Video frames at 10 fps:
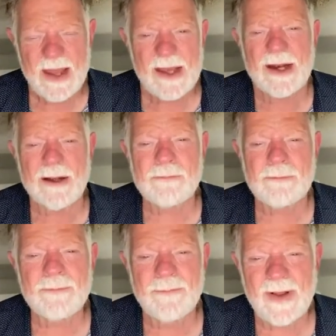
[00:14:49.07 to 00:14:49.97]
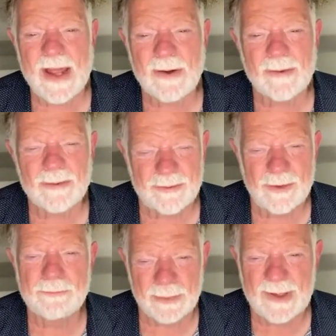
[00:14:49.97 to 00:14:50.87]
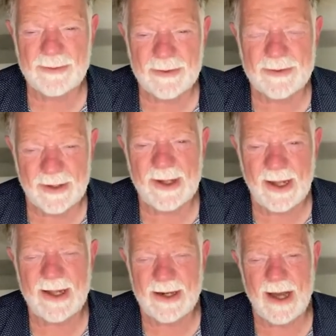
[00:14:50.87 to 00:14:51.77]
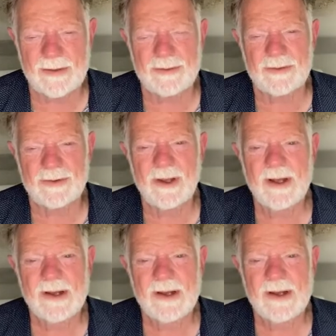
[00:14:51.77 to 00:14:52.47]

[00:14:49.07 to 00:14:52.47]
It unveils simplicity in us.